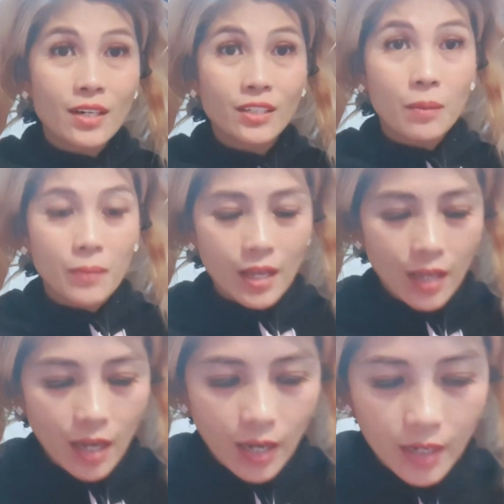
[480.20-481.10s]
start
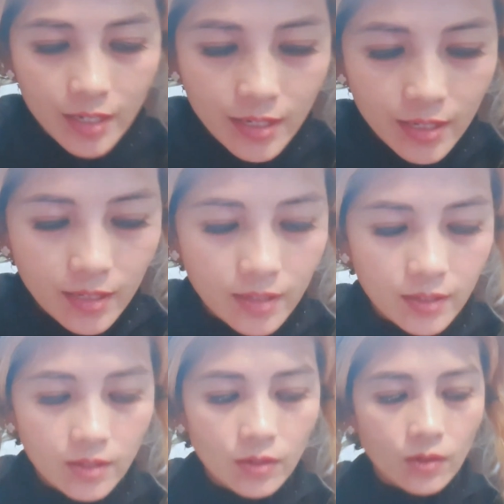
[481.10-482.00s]
apply guys
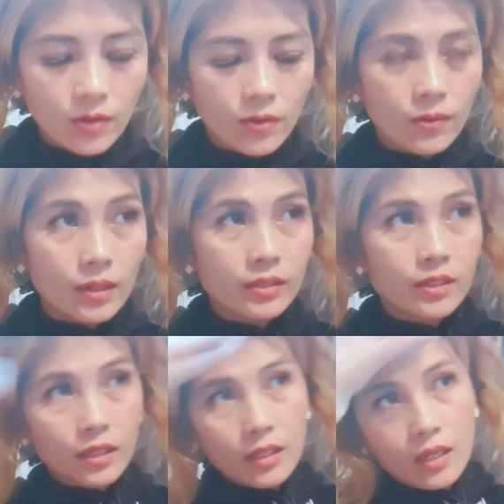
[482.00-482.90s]
so what
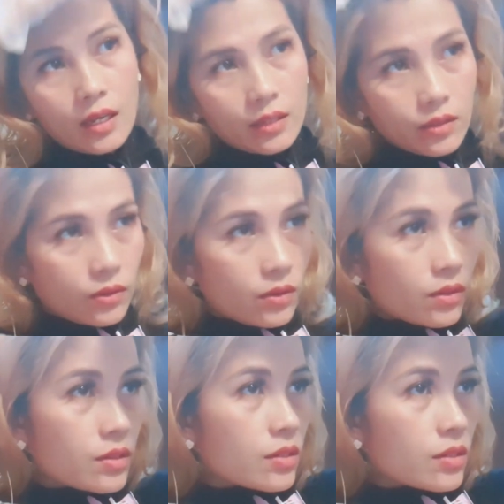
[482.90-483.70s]
shall i gonna do